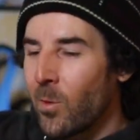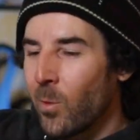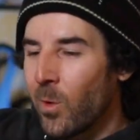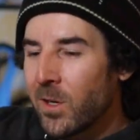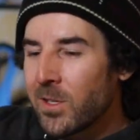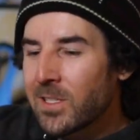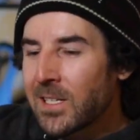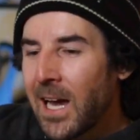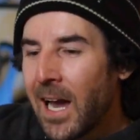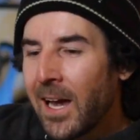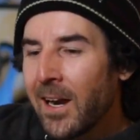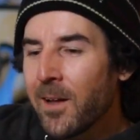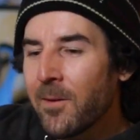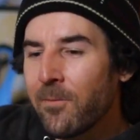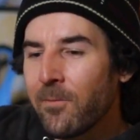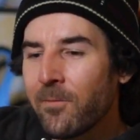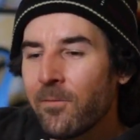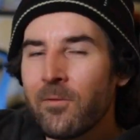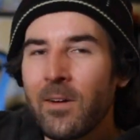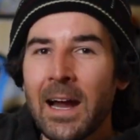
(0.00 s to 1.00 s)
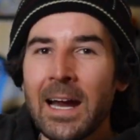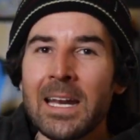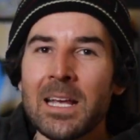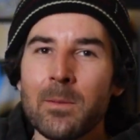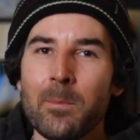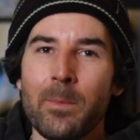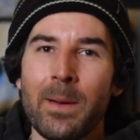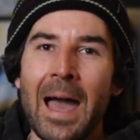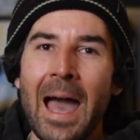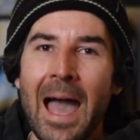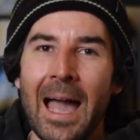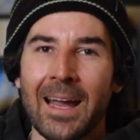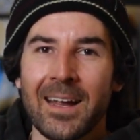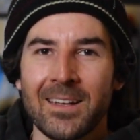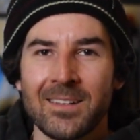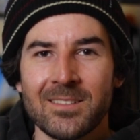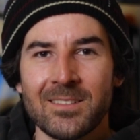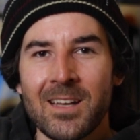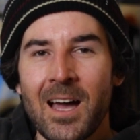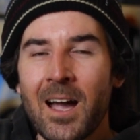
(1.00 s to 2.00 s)
where it's kind of fighting
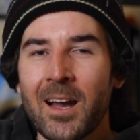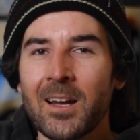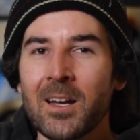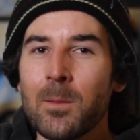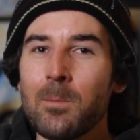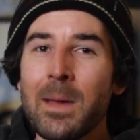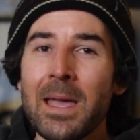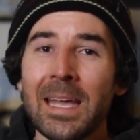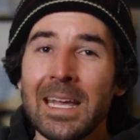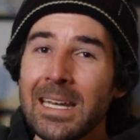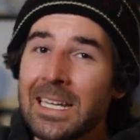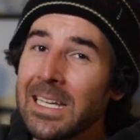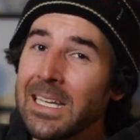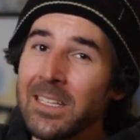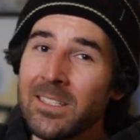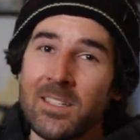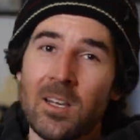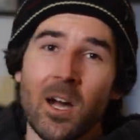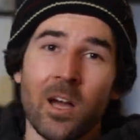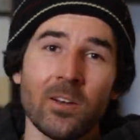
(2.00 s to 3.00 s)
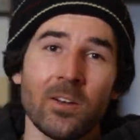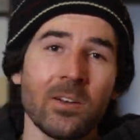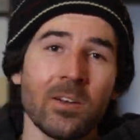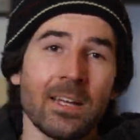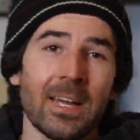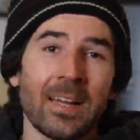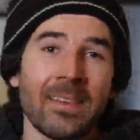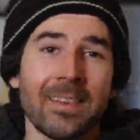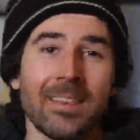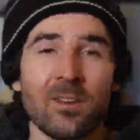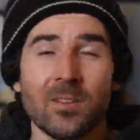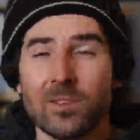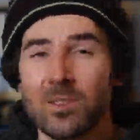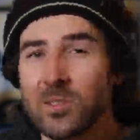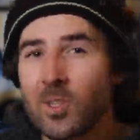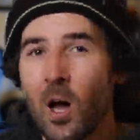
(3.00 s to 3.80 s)
back. It's not gonna make it easy on you to get those